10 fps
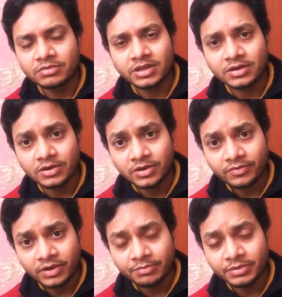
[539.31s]
There are a lot
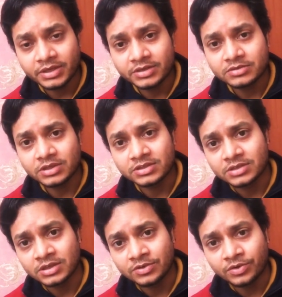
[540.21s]
of companies.
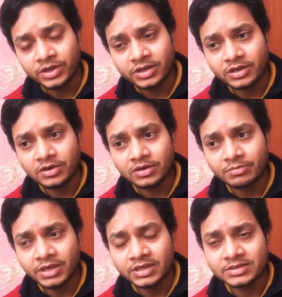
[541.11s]
It's a growing
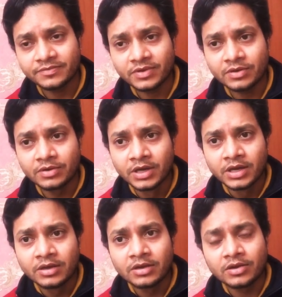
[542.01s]
economy as of now.
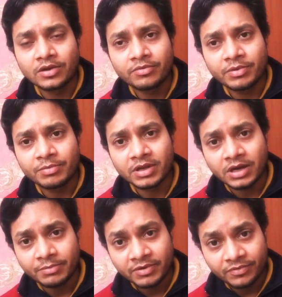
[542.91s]
A lot of people coming